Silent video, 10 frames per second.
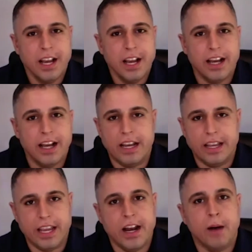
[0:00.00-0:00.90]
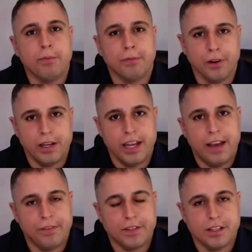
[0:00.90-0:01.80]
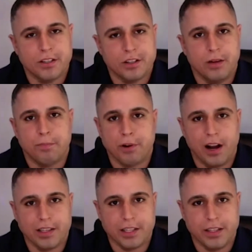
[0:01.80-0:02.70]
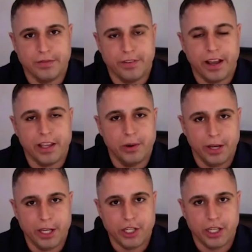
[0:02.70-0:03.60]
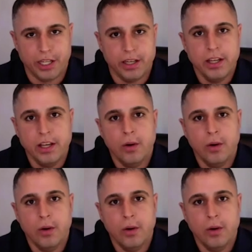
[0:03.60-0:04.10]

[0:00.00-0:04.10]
uh, you know, an upfront emphasis on process evaluation,